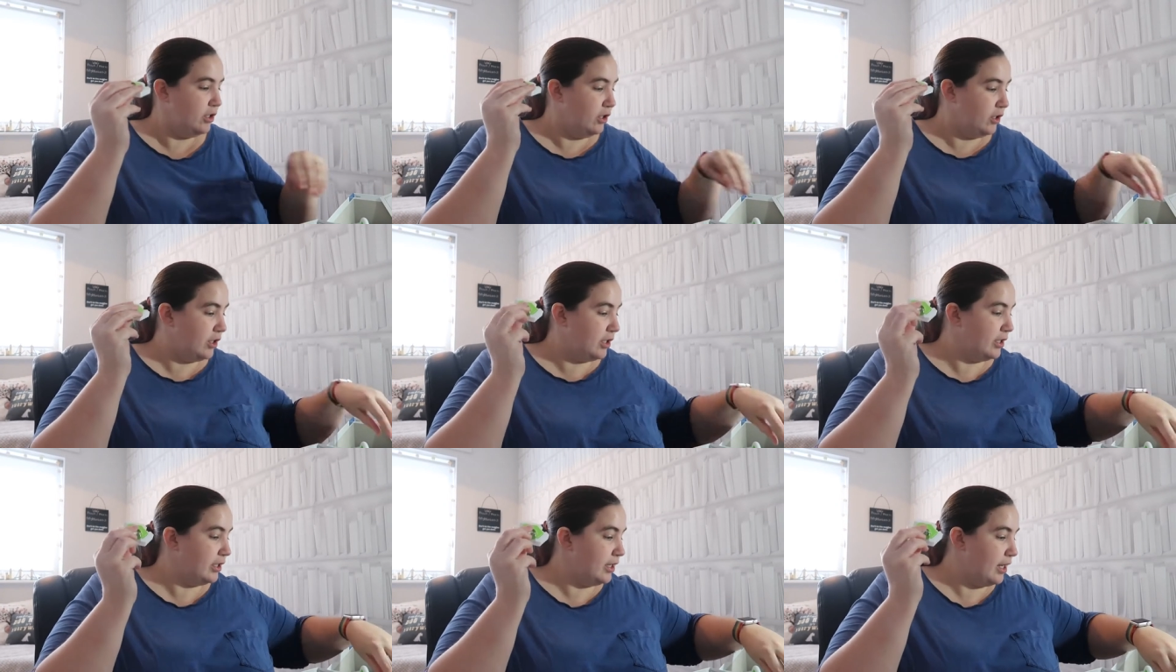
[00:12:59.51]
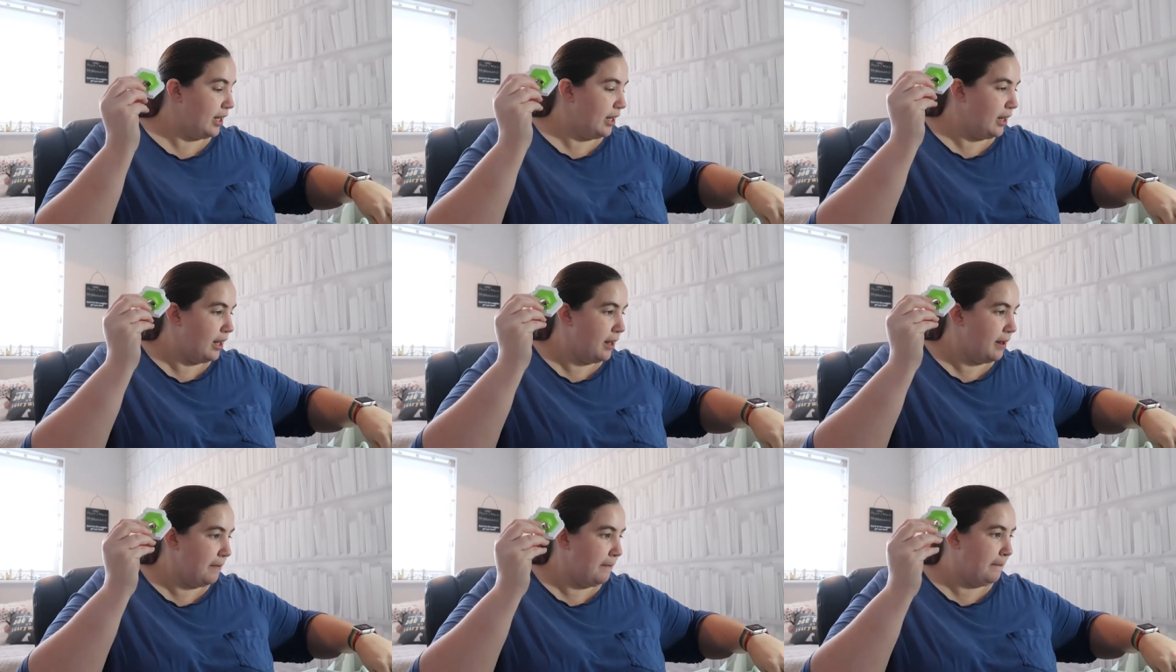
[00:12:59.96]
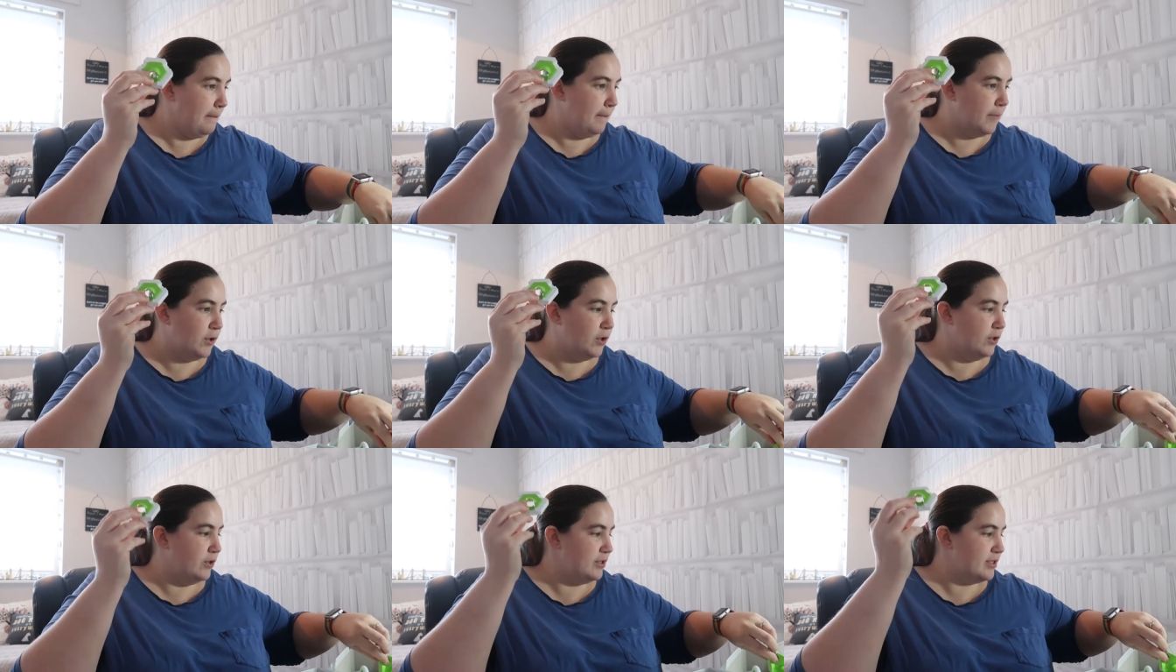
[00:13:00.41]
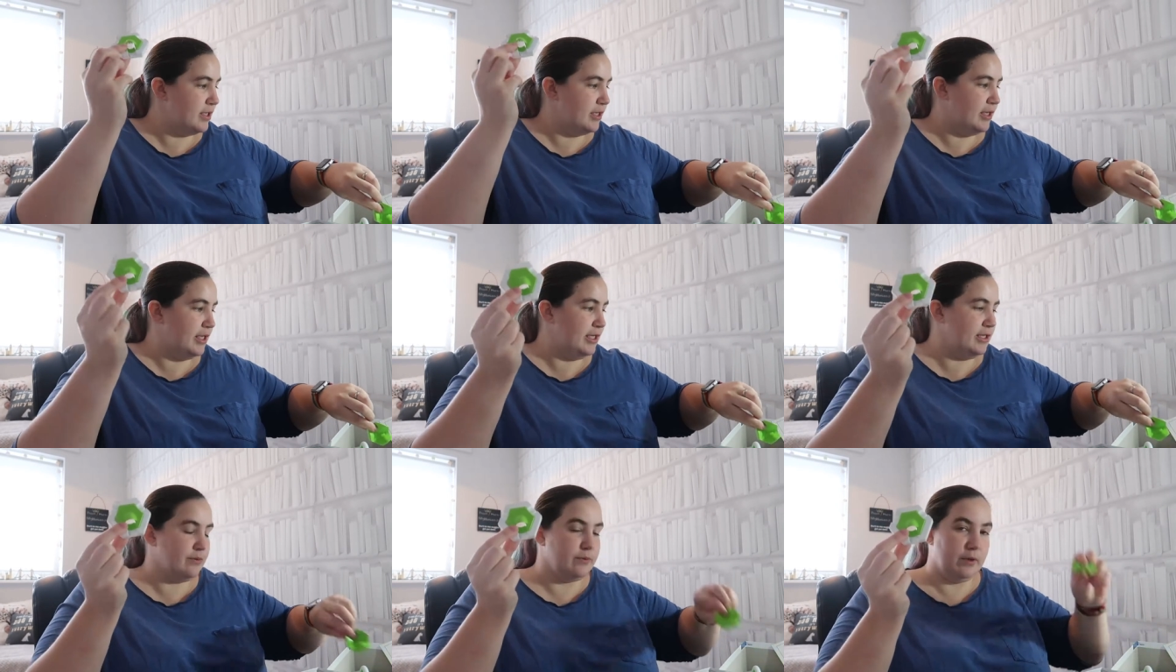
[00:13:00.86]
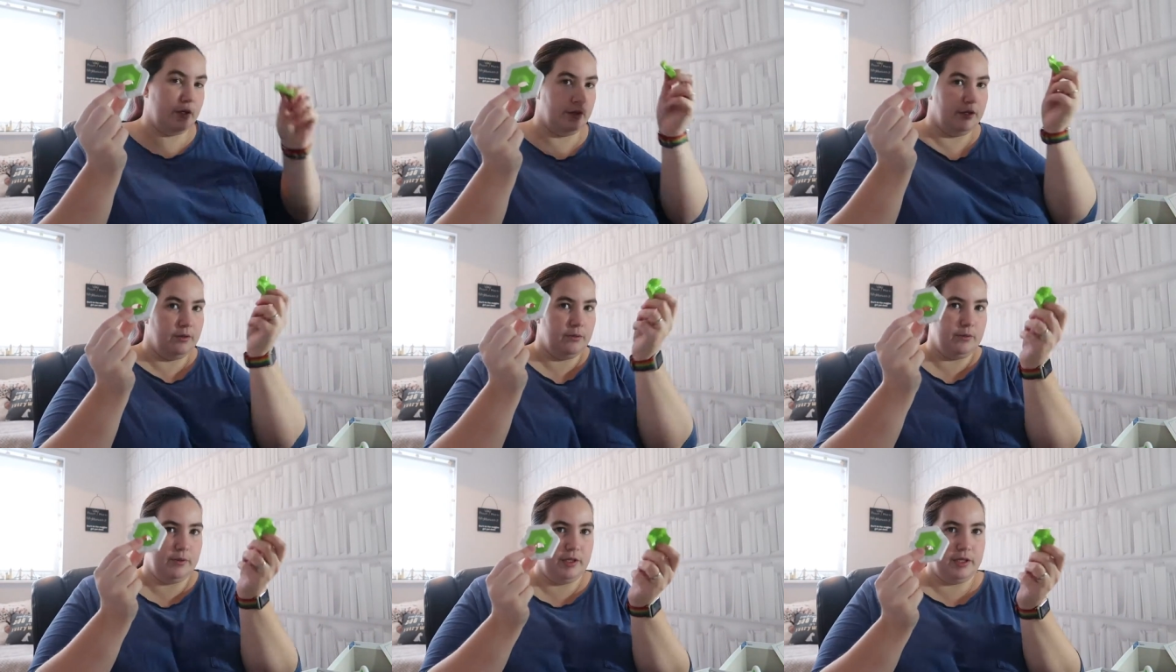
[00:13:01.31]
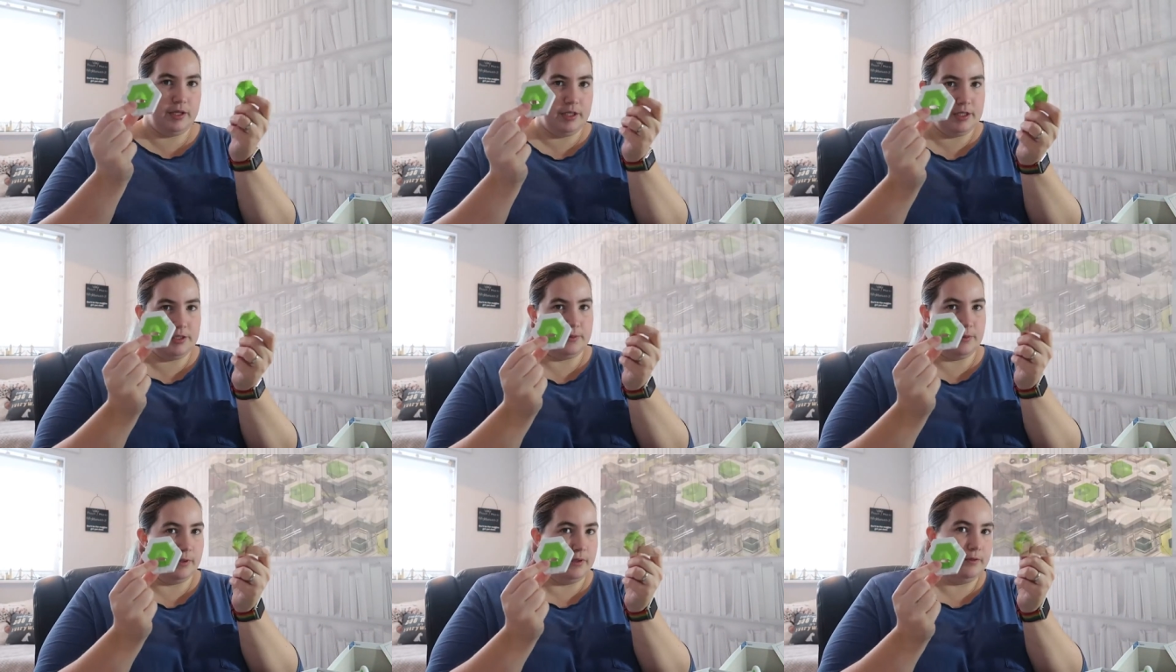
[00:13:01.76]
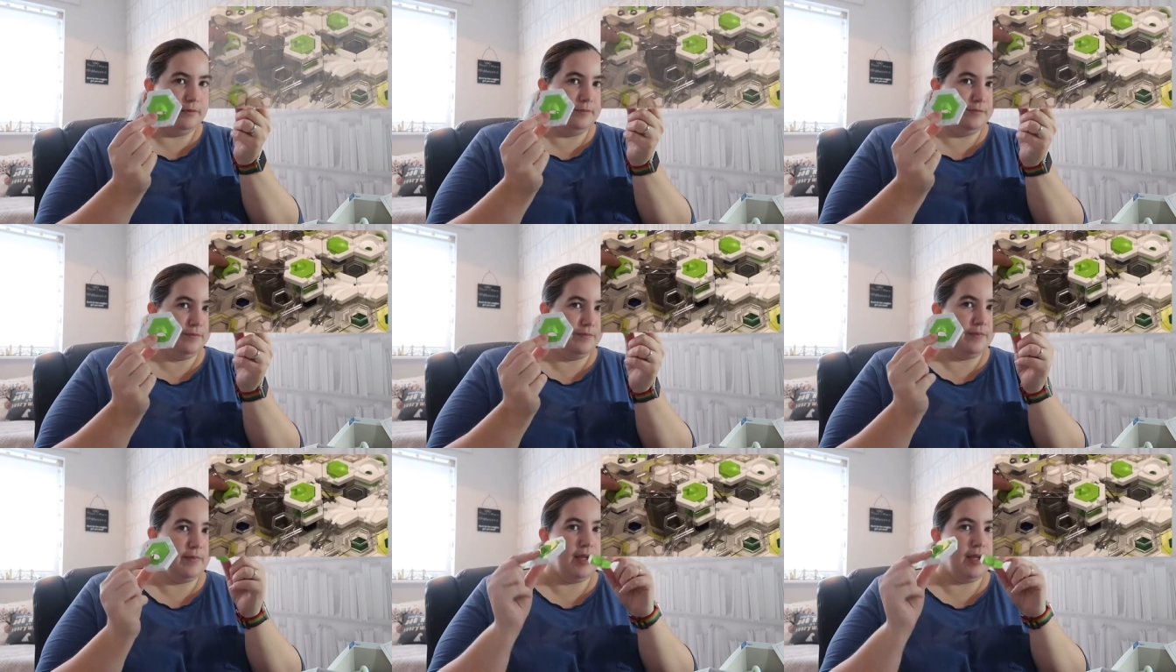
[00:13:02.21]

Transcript: you could use this one with this one.